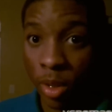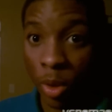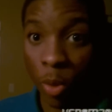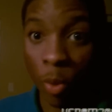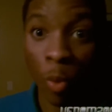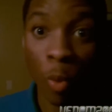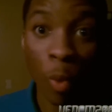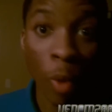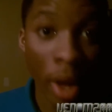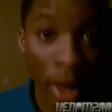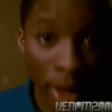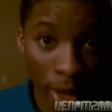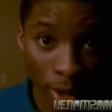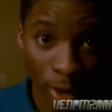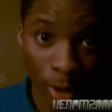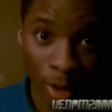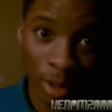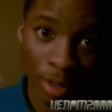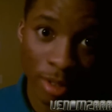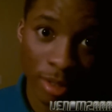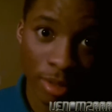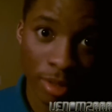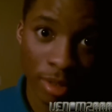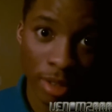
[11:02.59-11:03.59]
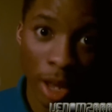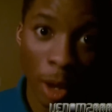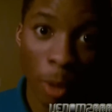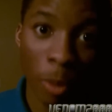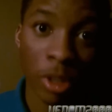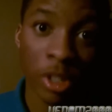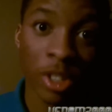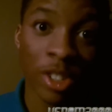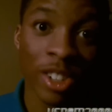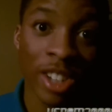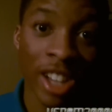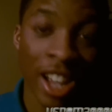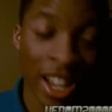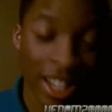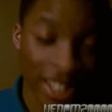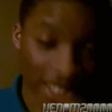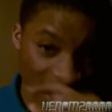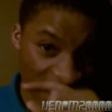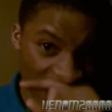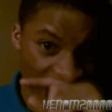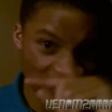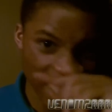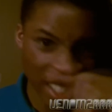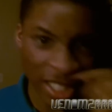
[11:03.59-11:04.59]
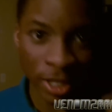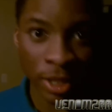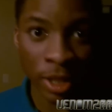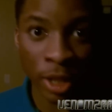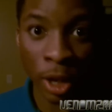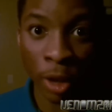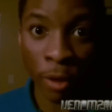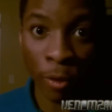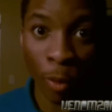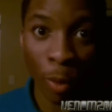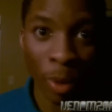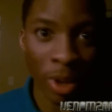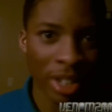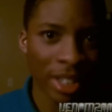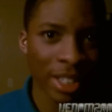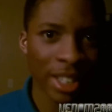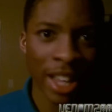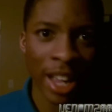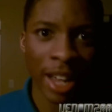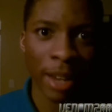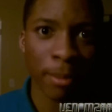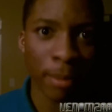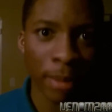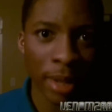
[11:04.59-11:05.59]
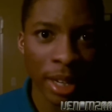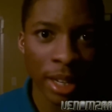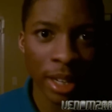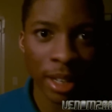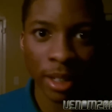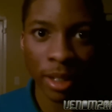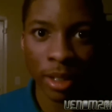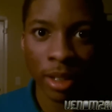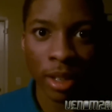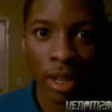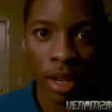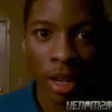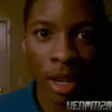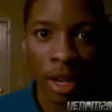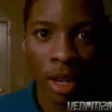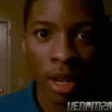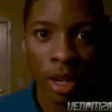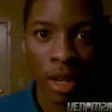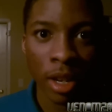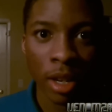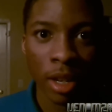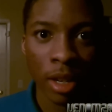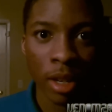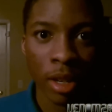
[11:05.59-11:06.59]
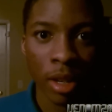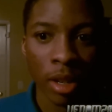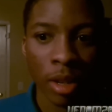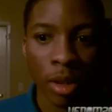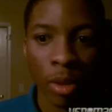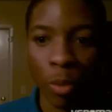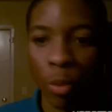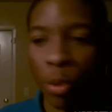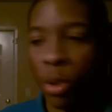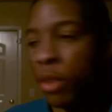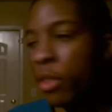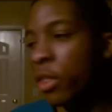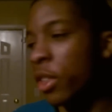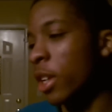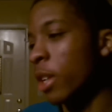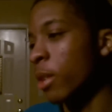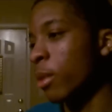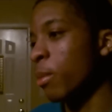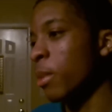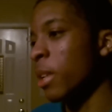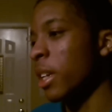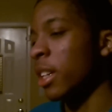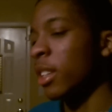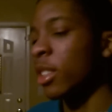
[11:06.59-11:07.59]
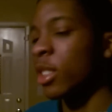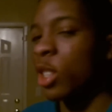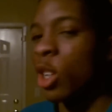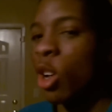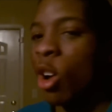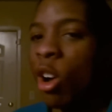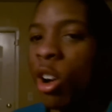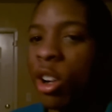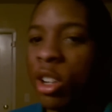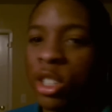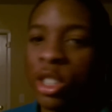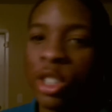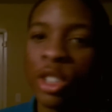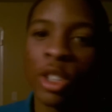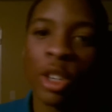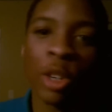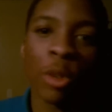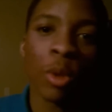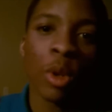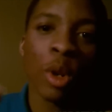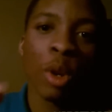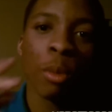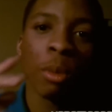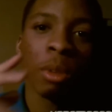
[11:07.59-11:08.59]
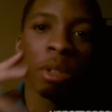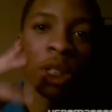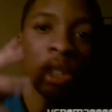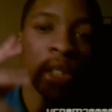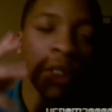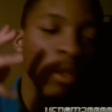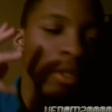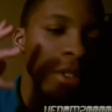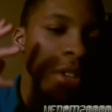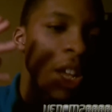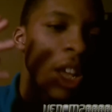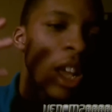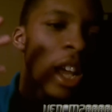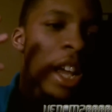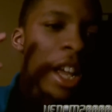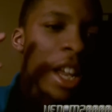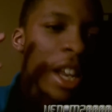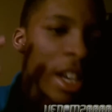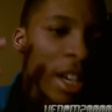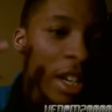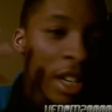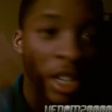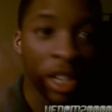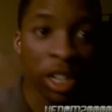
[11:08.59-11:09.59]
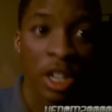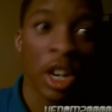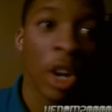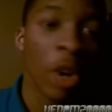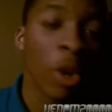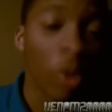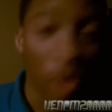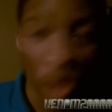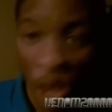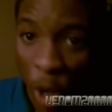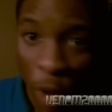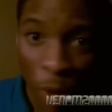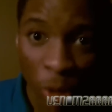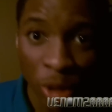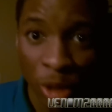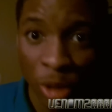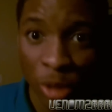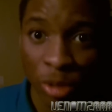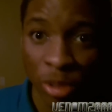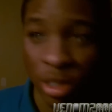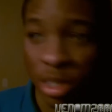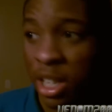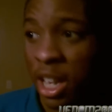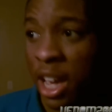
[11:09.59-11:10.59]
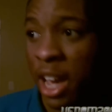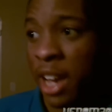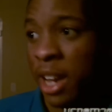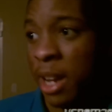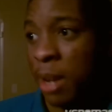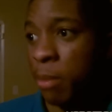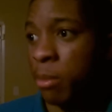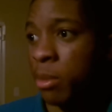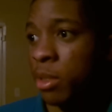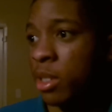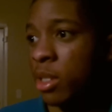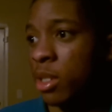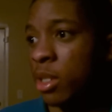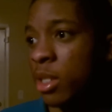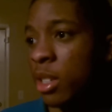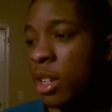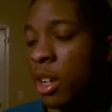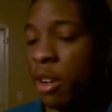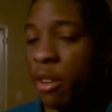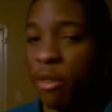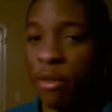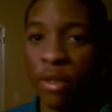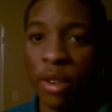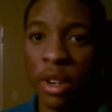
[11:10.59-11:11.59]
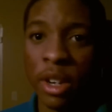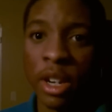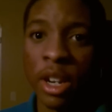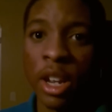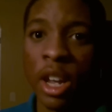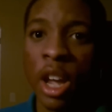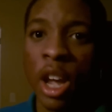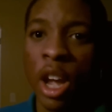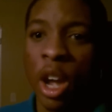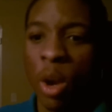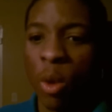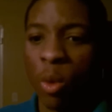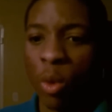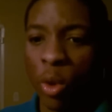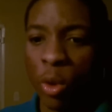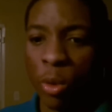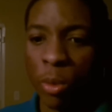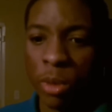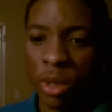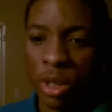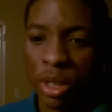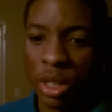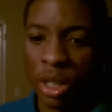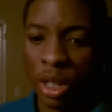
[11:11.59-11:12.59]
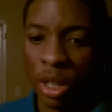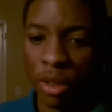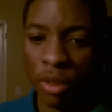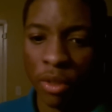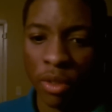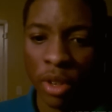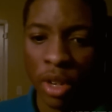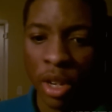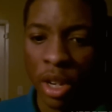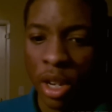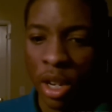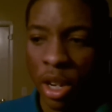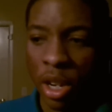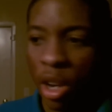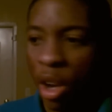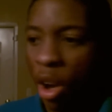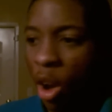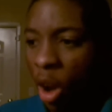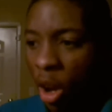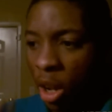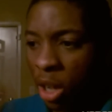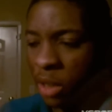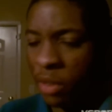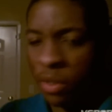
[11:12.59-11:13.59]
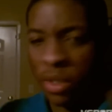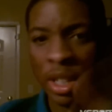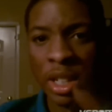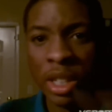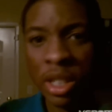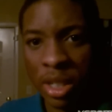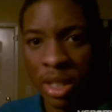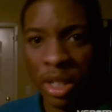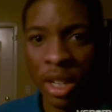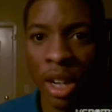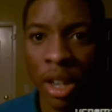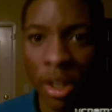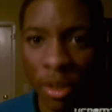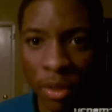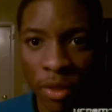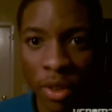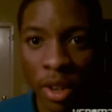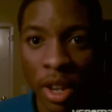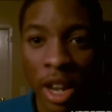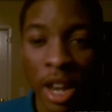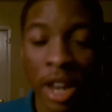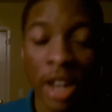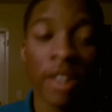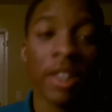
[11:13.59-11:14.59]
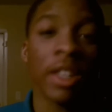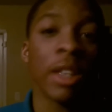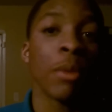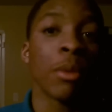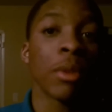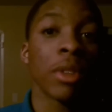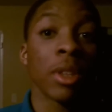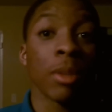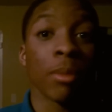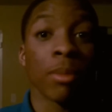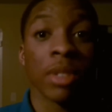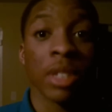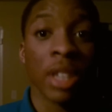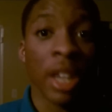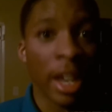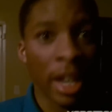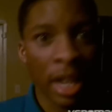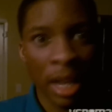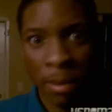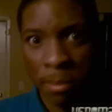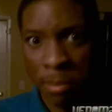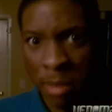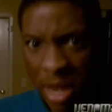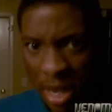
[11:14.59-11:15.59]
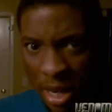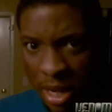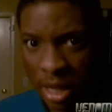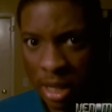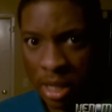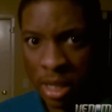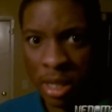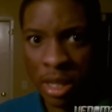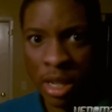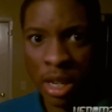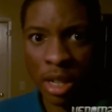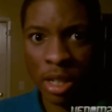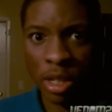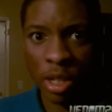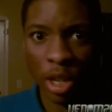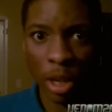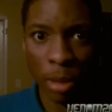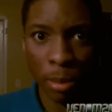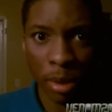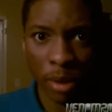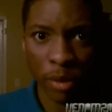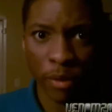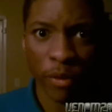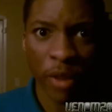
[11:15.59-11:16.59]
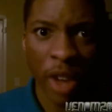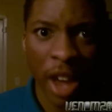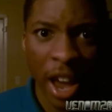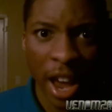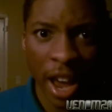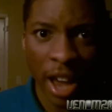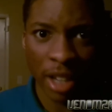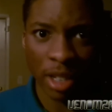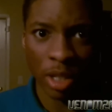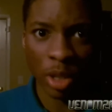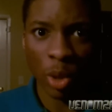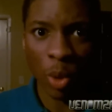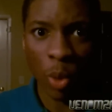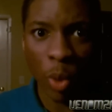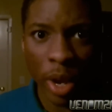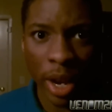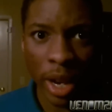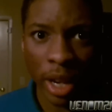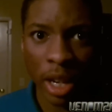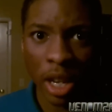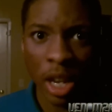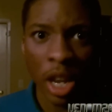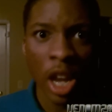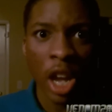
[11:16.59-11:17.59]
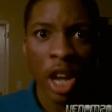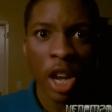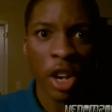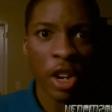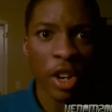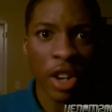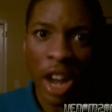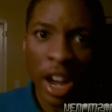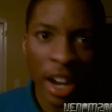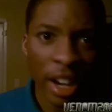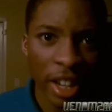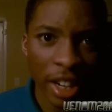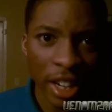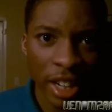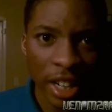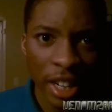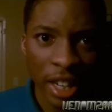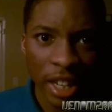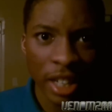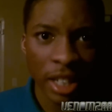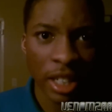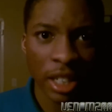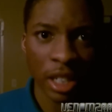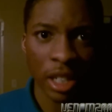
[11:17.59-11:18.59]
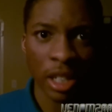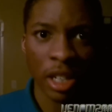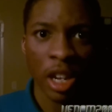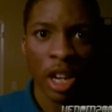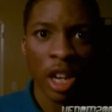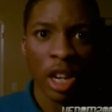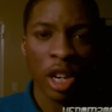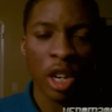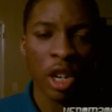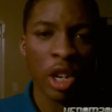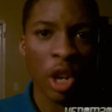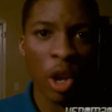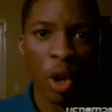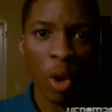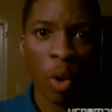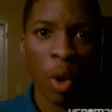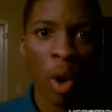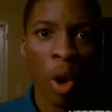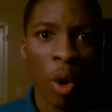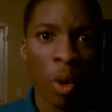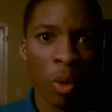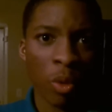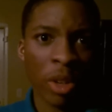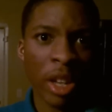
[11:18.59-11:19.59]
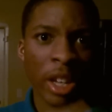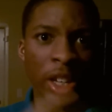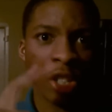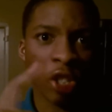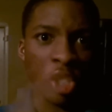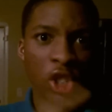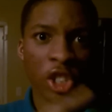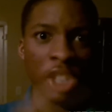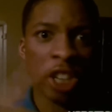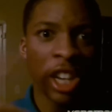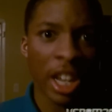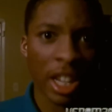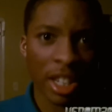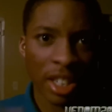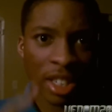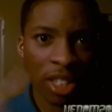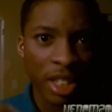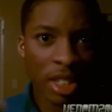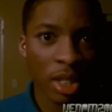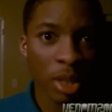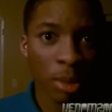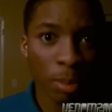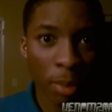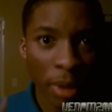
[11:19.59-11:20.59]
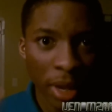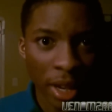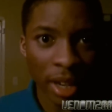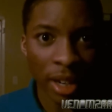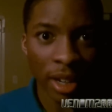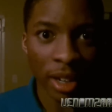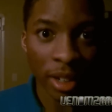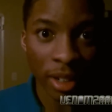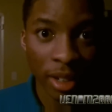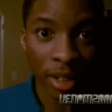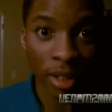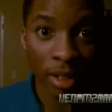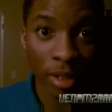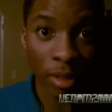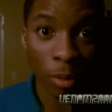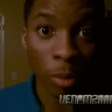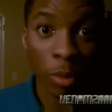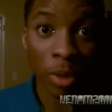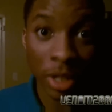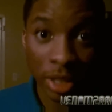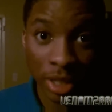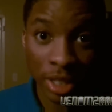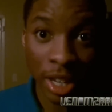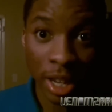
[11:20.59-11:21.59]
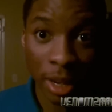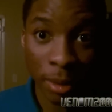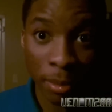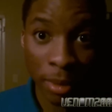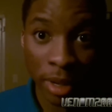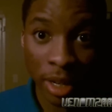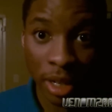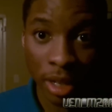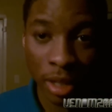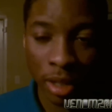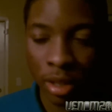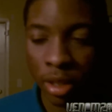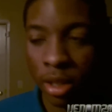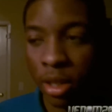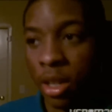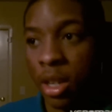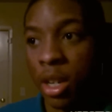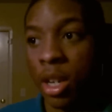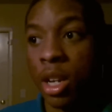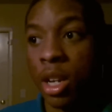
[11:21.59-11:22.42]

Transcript: Well, I want you guys to ask yourself, what does that mean? With there being talks, you know, rumors of you know, no used games and stuff and rumors of all of this stuff, and then with them saying immediacy, it's gonna be fast, quick. You're not gonna need to, you know, let your disc spin. What does that mean?